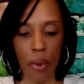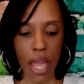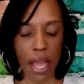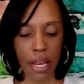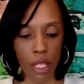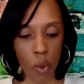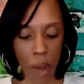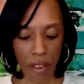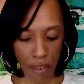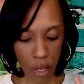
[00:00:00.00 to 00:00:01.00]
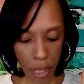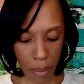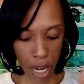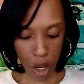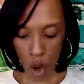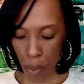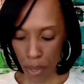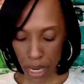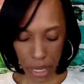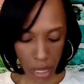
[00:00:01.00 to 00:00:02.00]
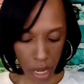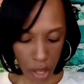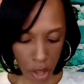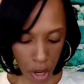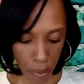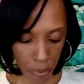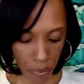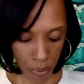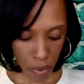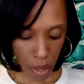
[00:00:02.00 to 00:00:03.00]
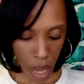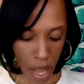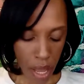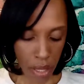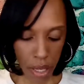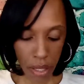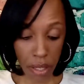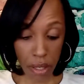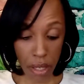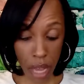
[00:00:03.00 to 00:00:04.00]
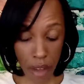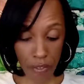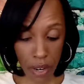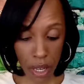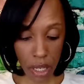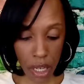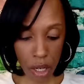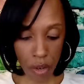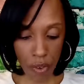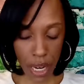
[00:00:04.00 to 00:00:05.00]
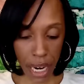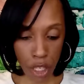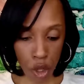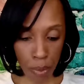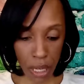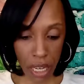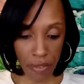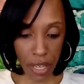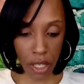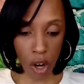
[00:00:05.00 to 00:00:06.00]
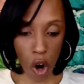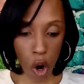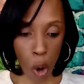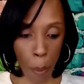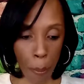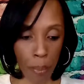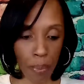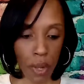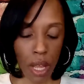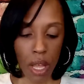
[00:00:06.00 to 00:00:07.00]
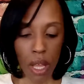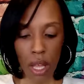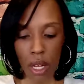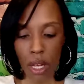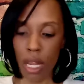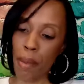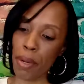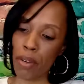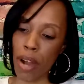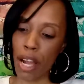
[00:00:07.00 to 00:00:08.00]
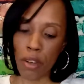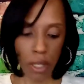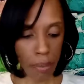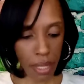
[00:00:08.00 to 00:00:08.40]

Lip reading: Okay, these are wafers. I'm not going to open these either. This is definitely Korean. I do believe these are lemon crackers.